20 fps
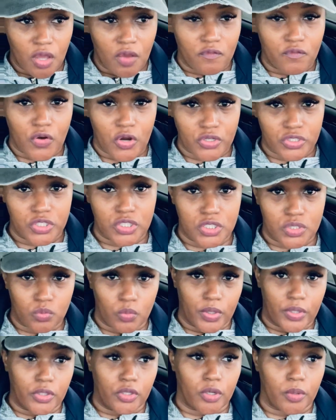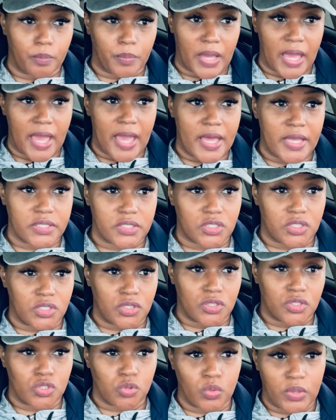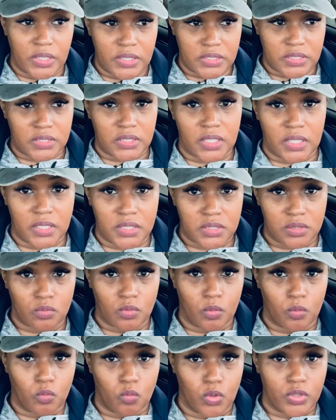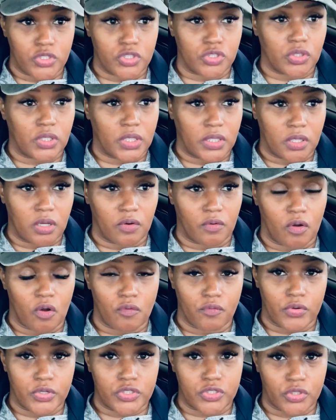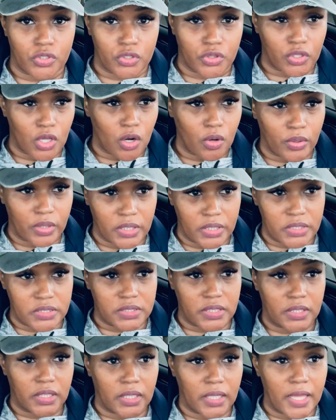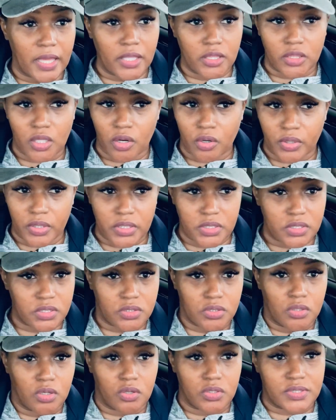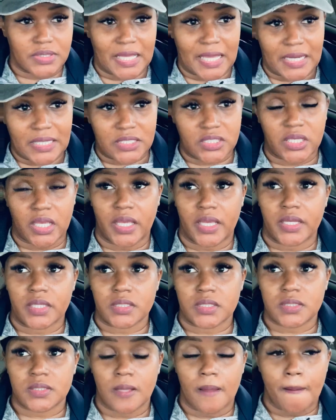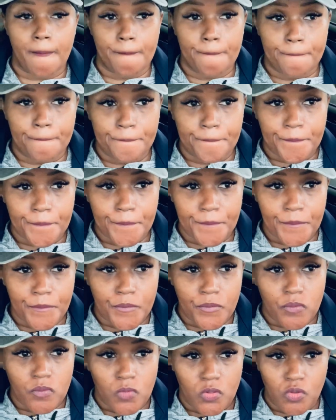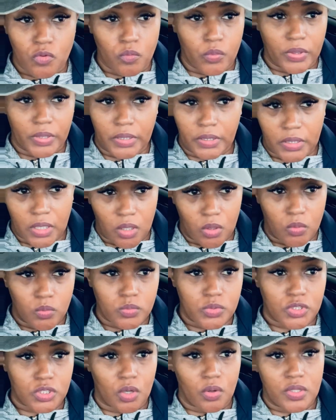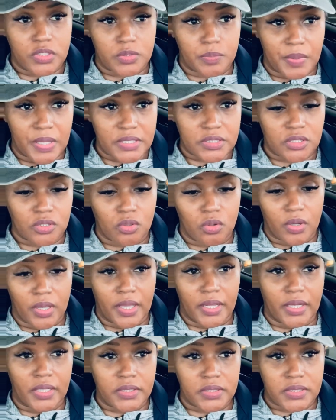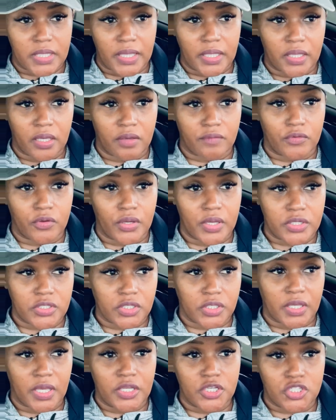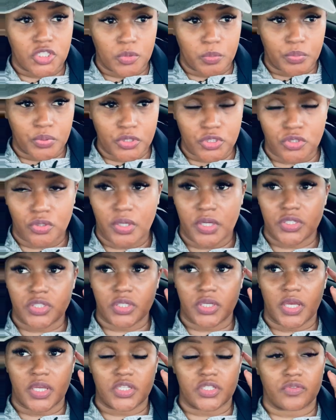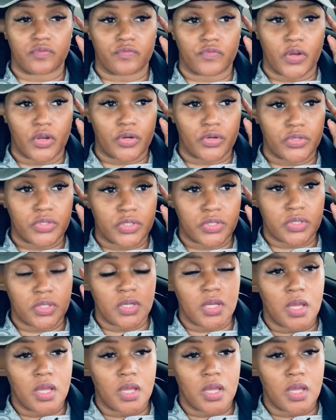versus when you're past 26, once you get over into the 30s and the late 30s, you don't stand a chance. You really don't. So it's best to go ahead and take care of your education, put your education first,